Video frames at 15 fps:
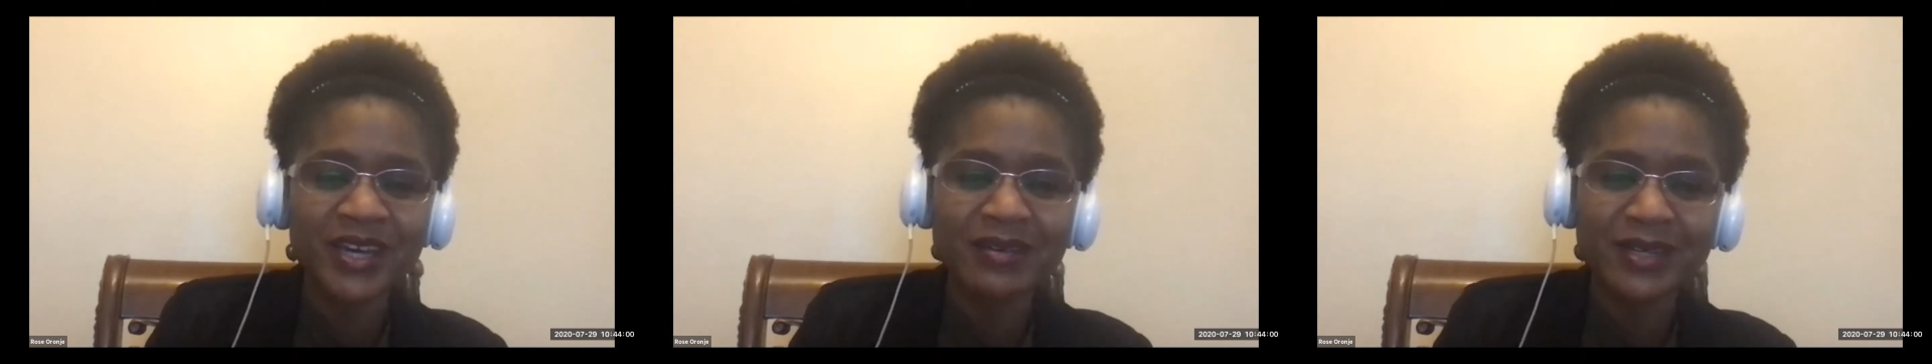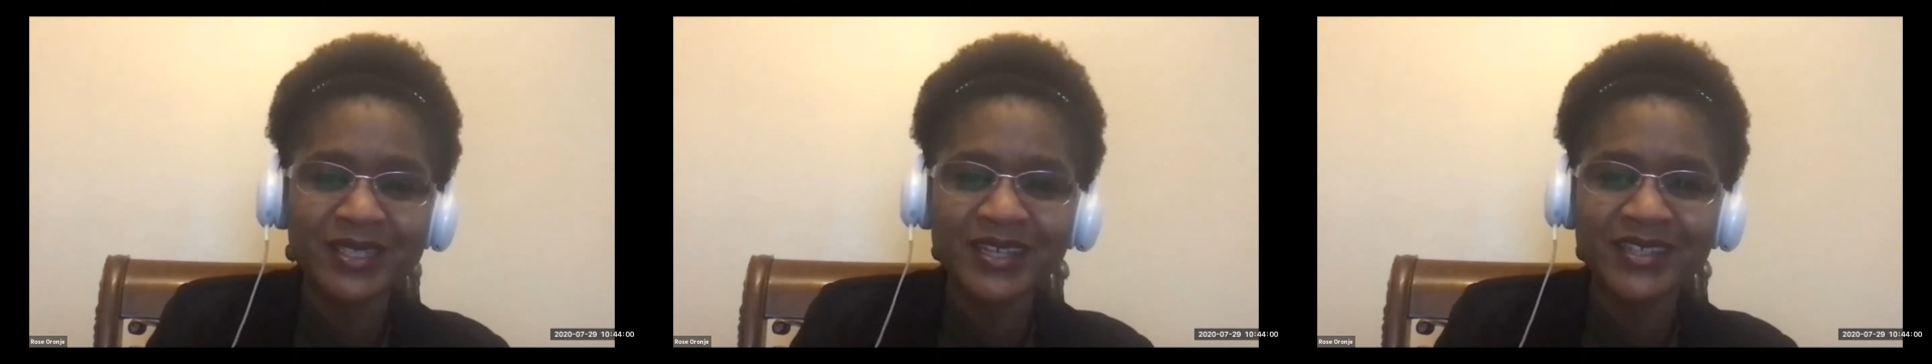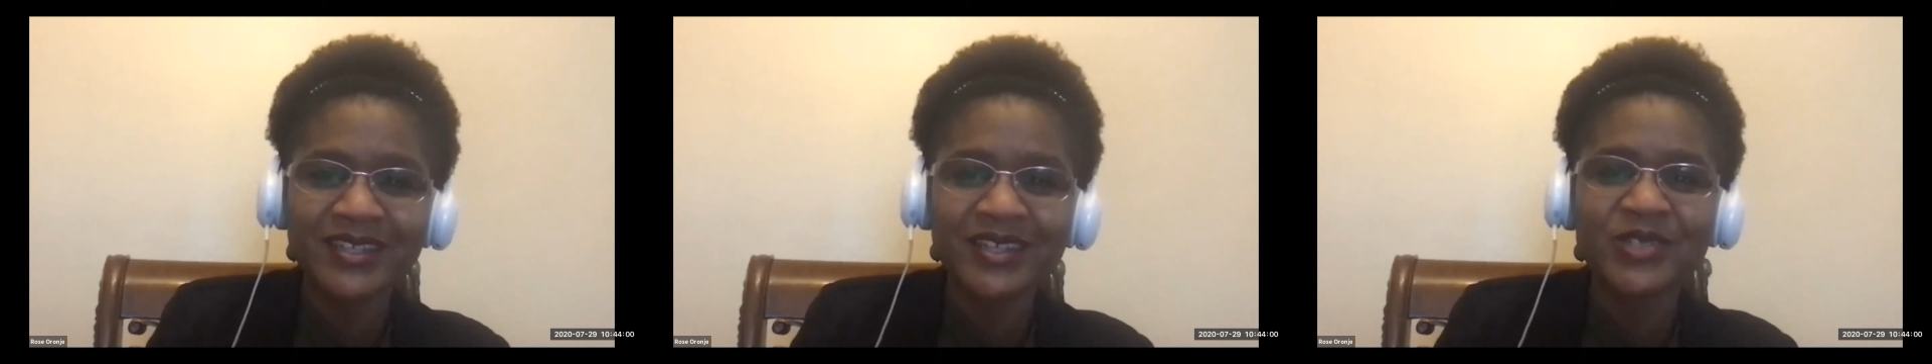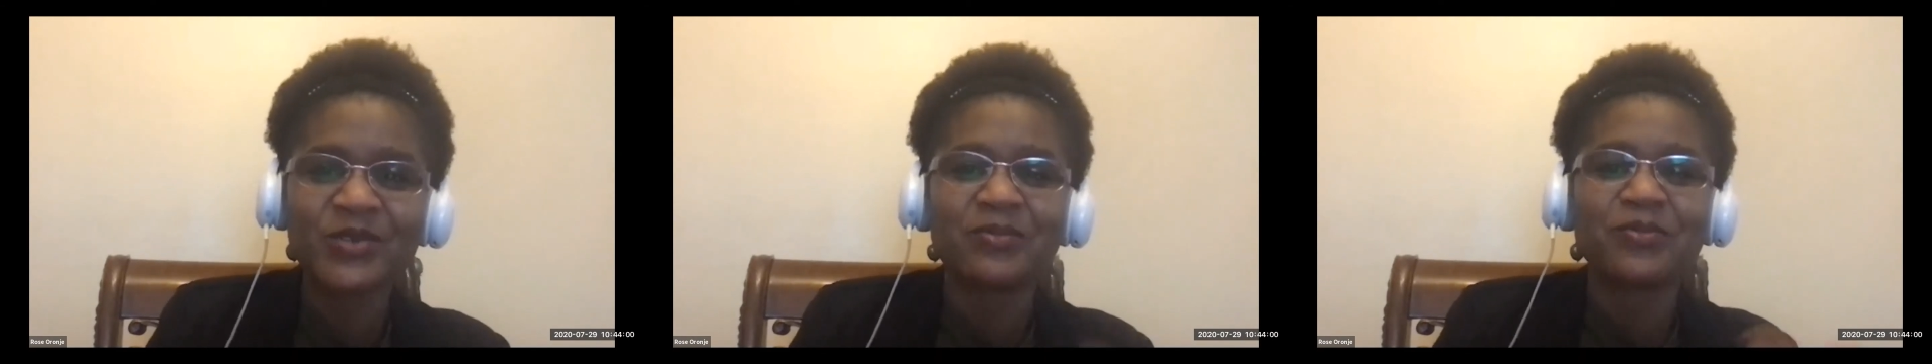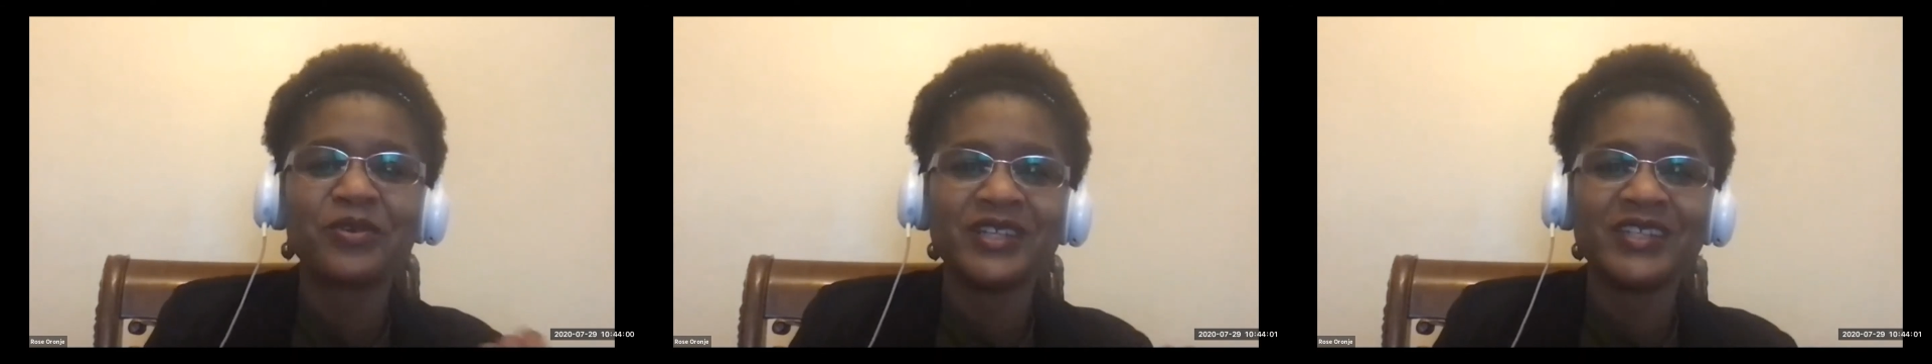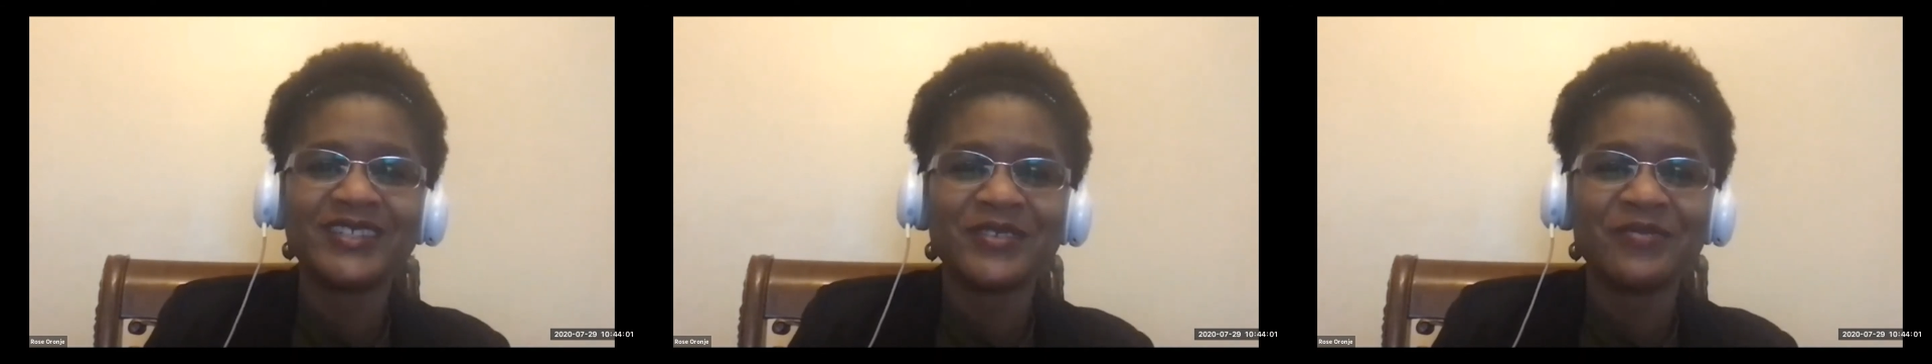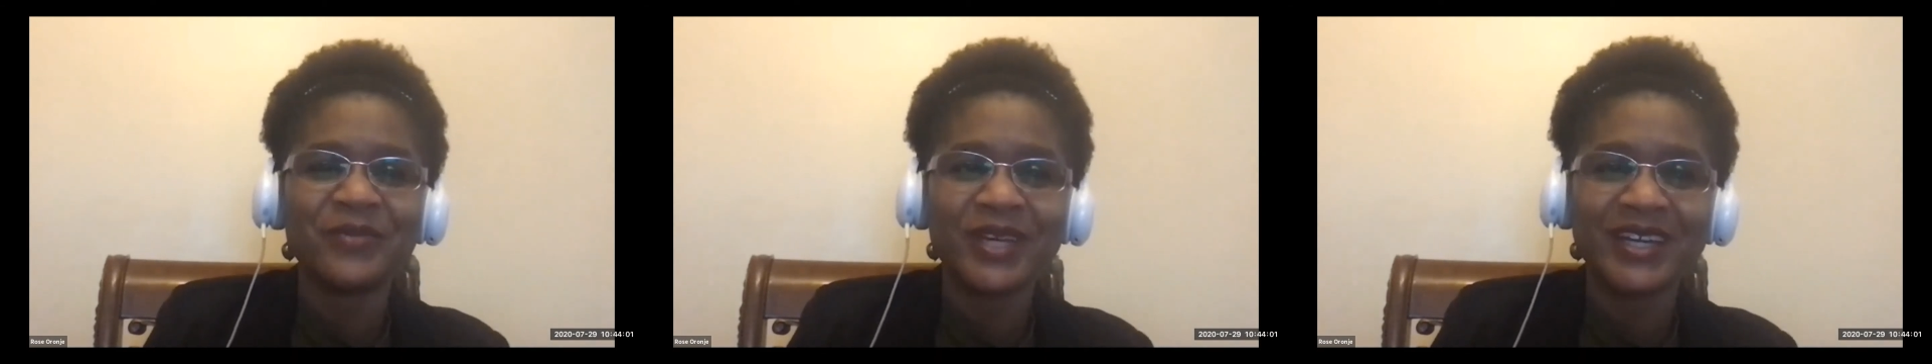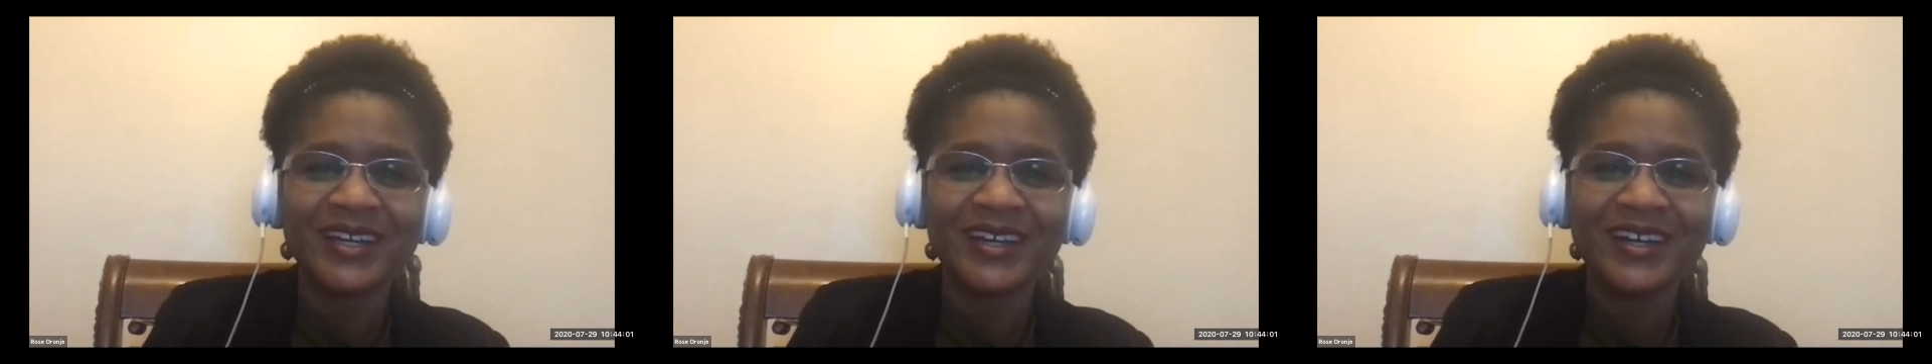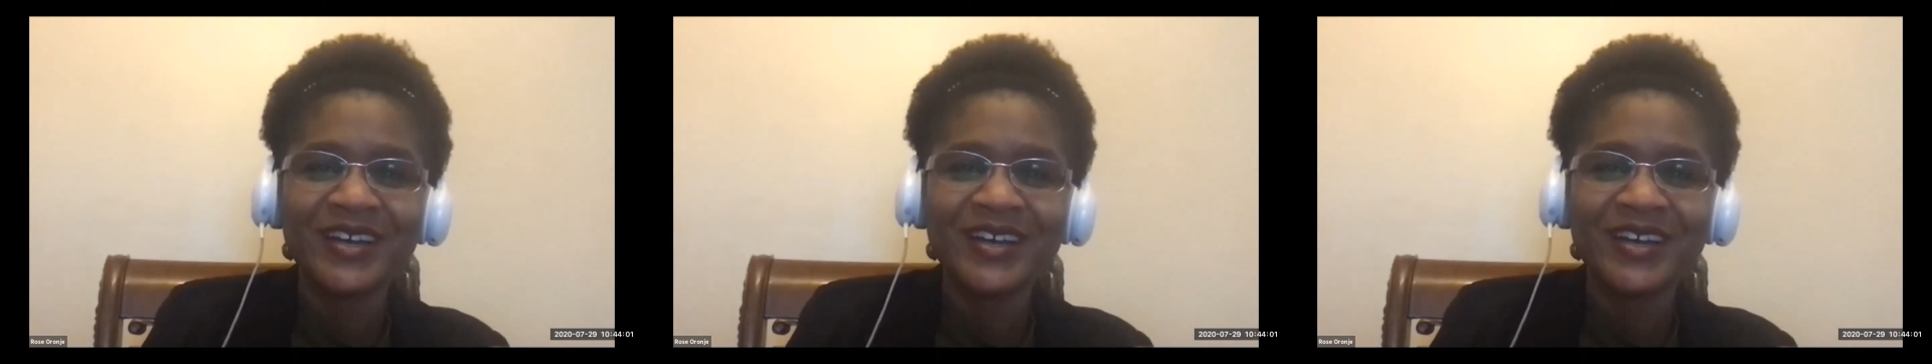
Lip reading: researcher to a policymaker,